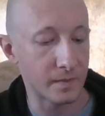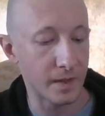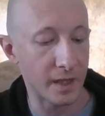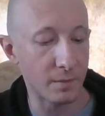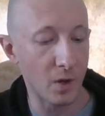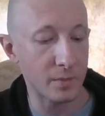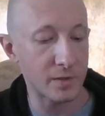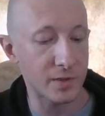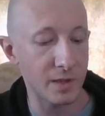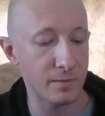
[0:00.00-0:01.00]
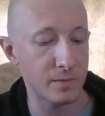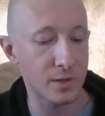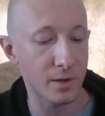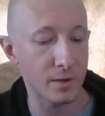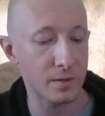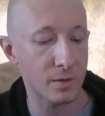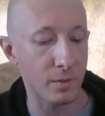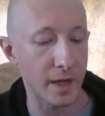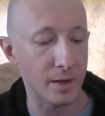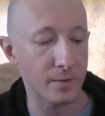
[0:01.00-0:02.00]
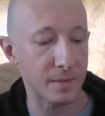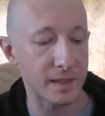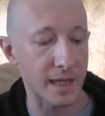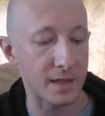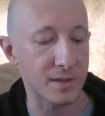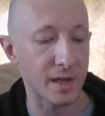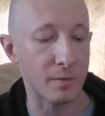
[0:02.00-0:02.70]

In a moment she turned away from the dancing